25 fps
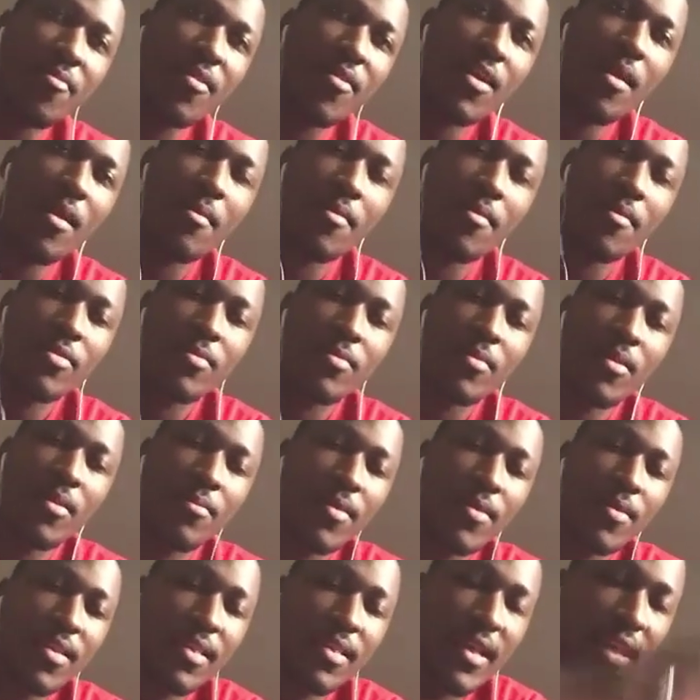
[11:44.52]
come up to me and
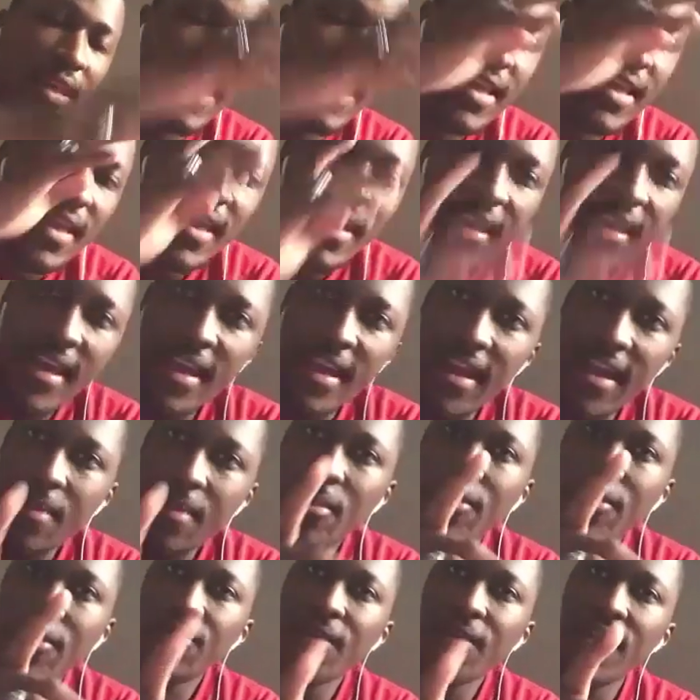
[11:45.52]
be like, "Hey, I'm
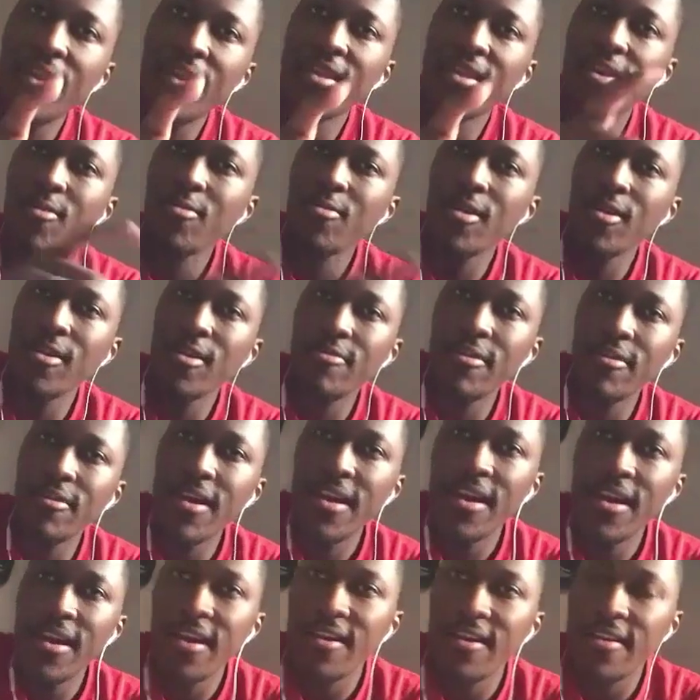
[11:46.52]
a fan of your work
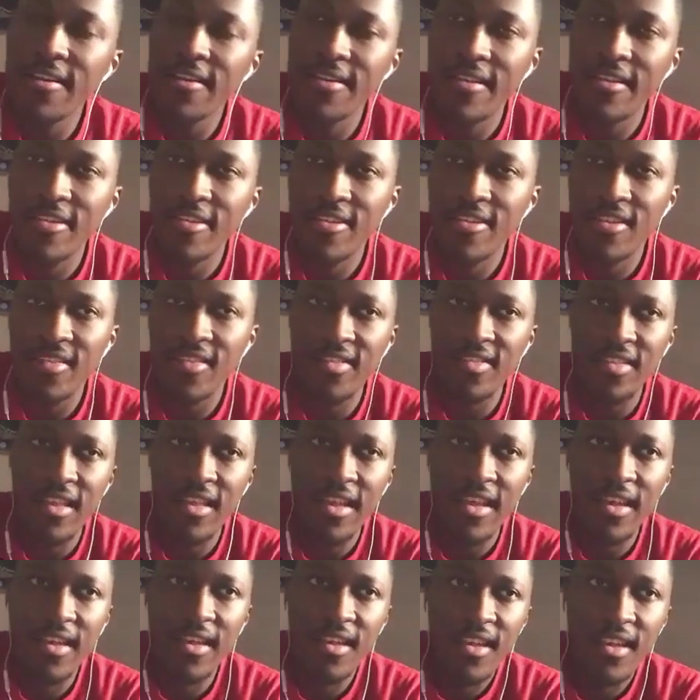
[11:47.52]
right here," and it's just
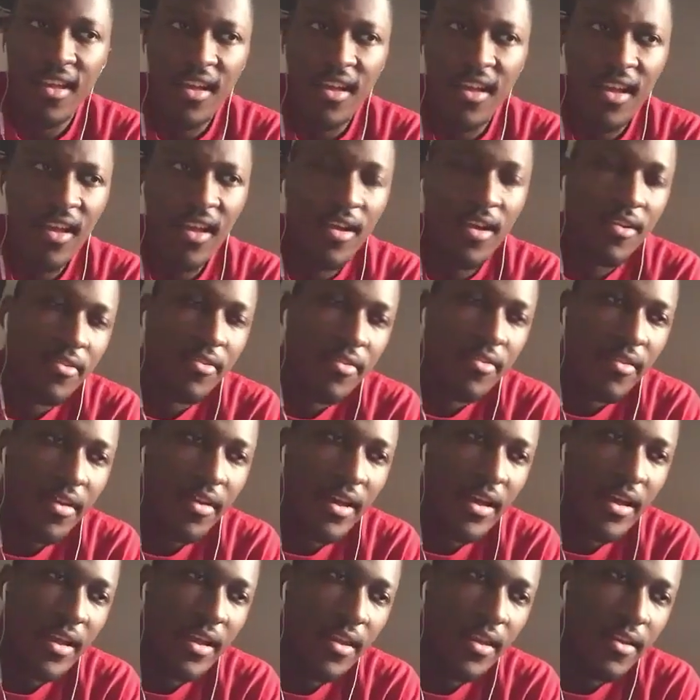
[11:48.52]
like, "Oh,
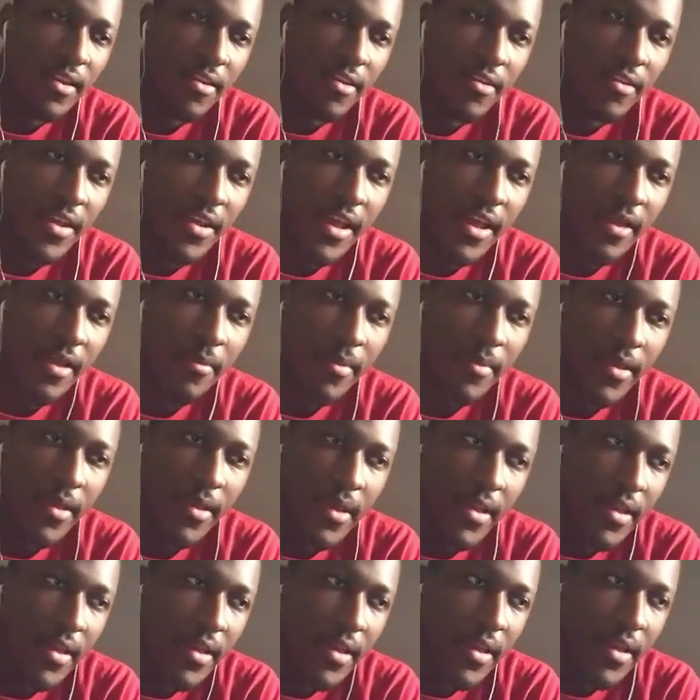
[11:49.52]
I didn't know that."
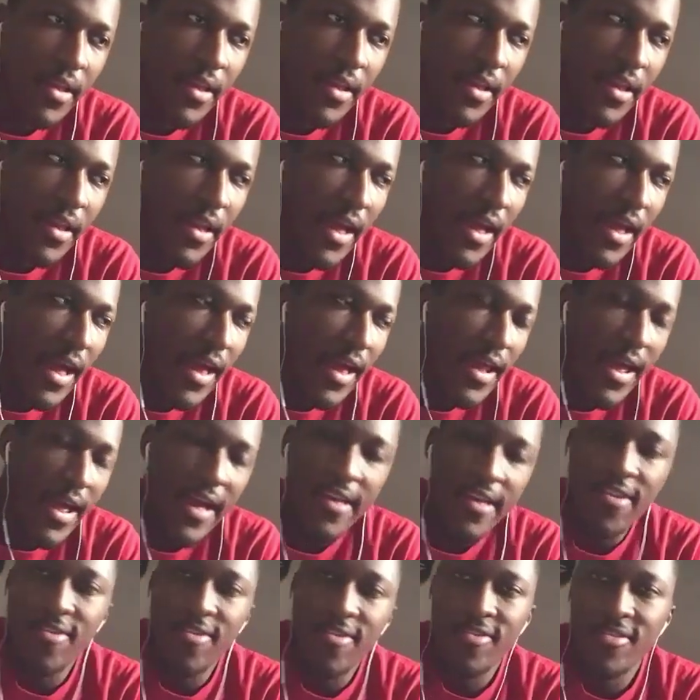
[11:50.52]
I
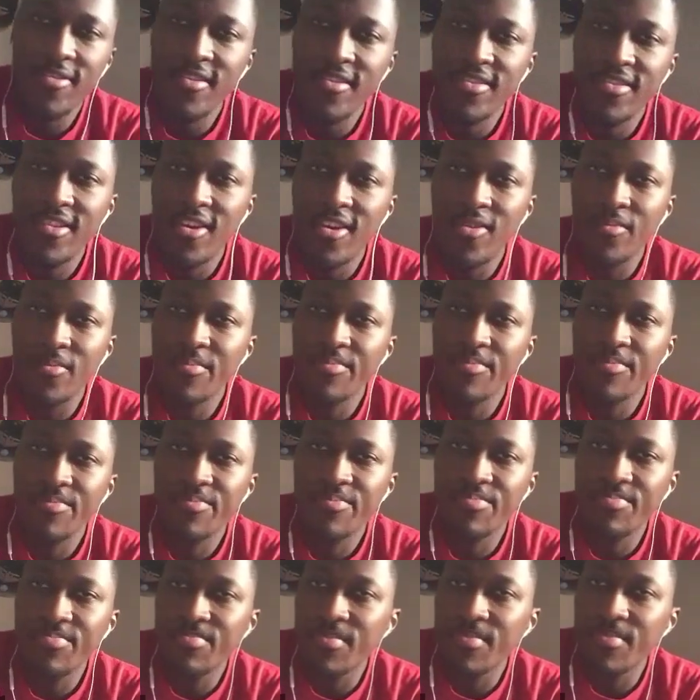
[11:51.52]
usually don't
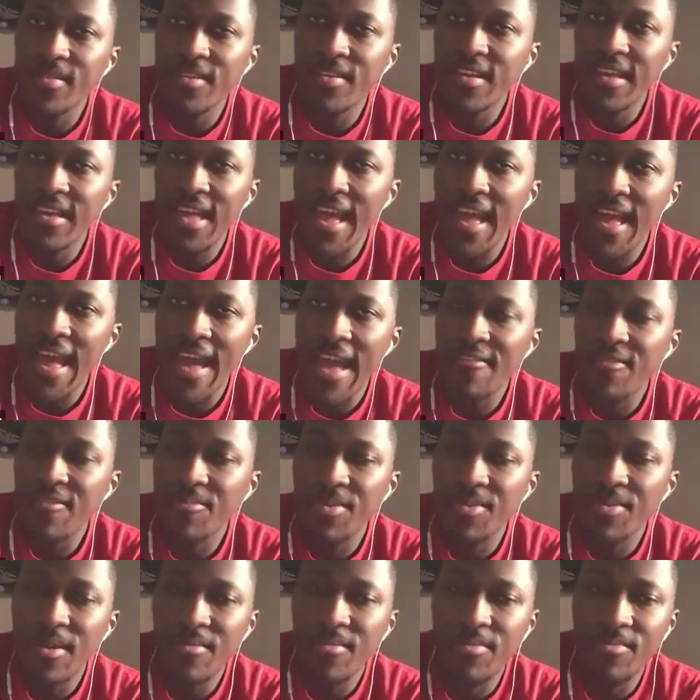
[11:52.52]
be having
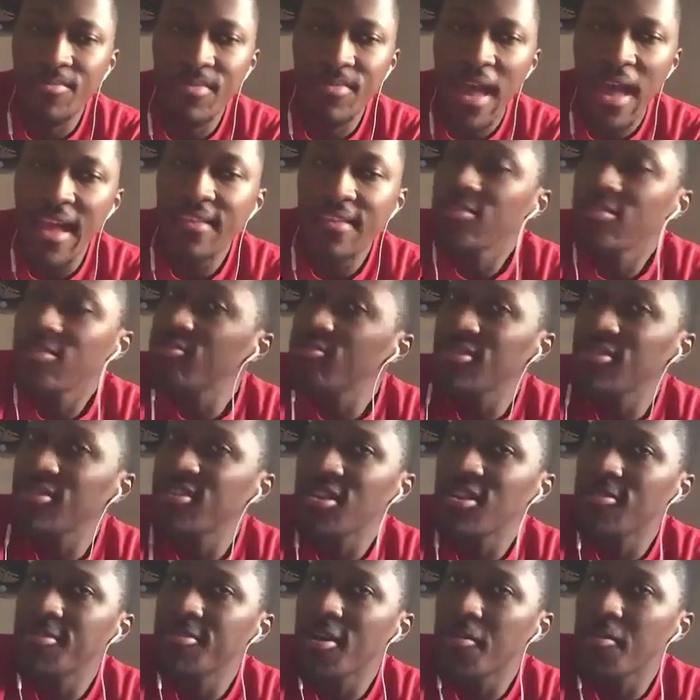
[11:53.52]
people. I usually
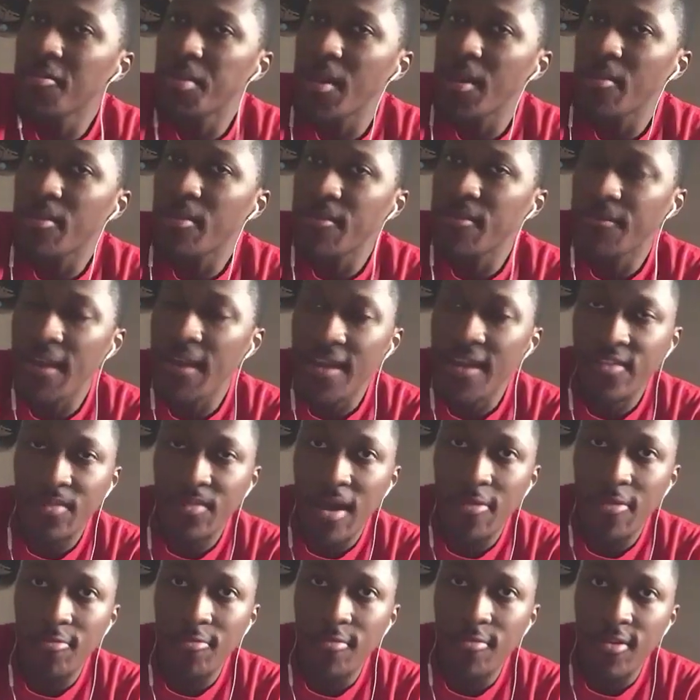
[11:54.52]
don't know people be fans of
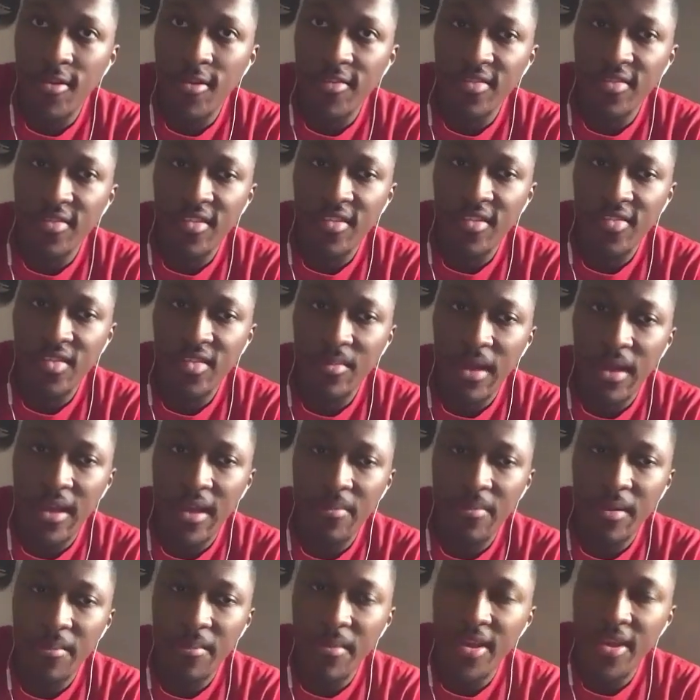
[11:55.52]
my work till somebody
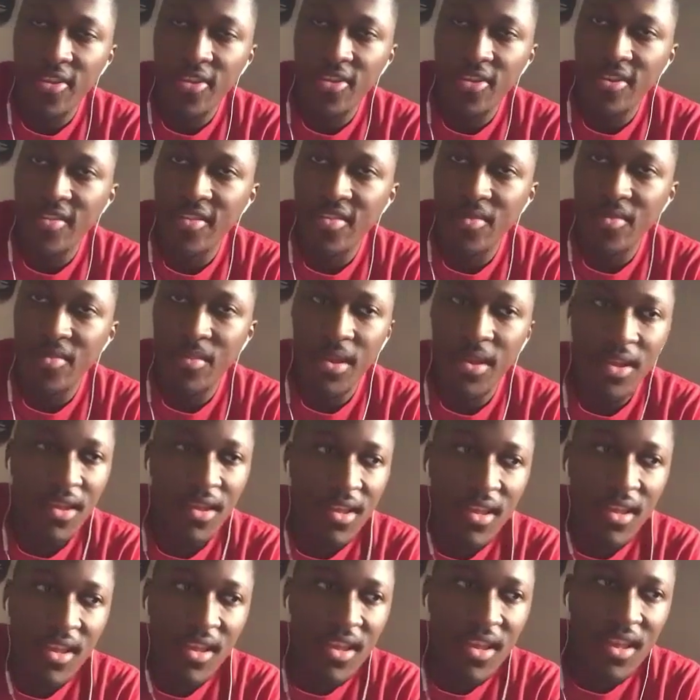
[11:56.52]
be mentioning it to me
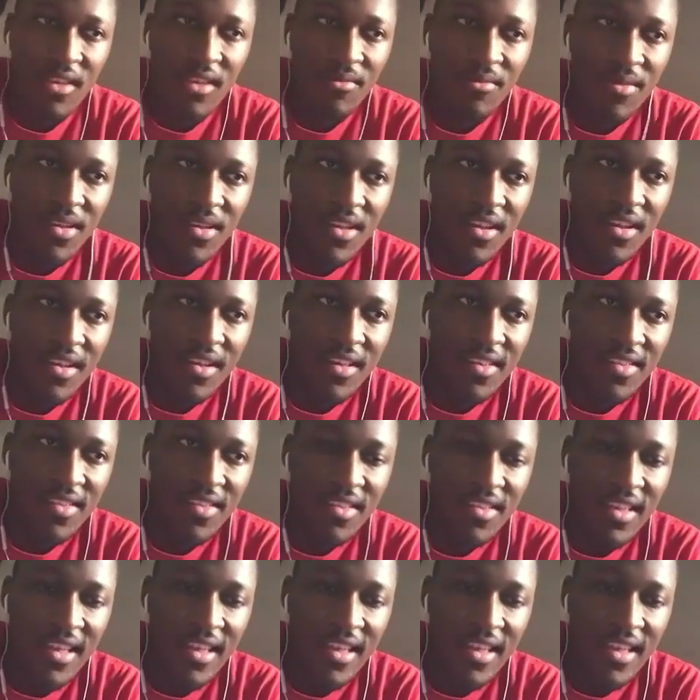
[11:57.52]
because